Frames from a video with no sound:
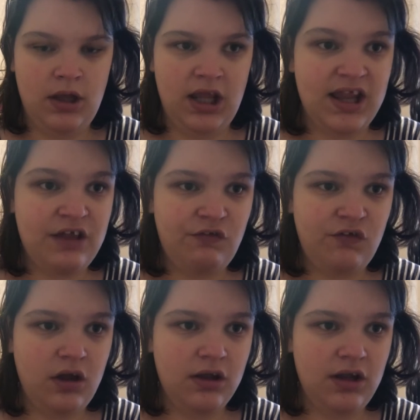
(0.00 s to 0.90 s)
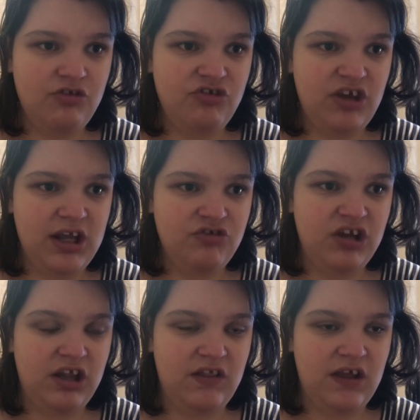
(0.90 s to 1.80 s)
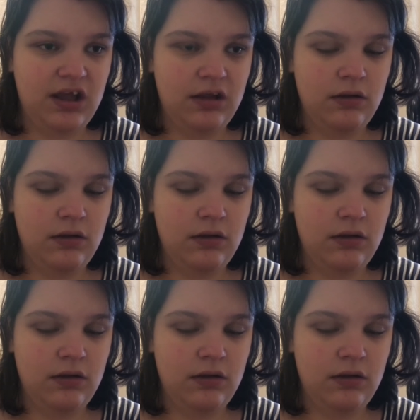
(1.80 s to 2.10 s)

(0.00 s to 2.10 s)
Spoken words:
And that's not going to change anything.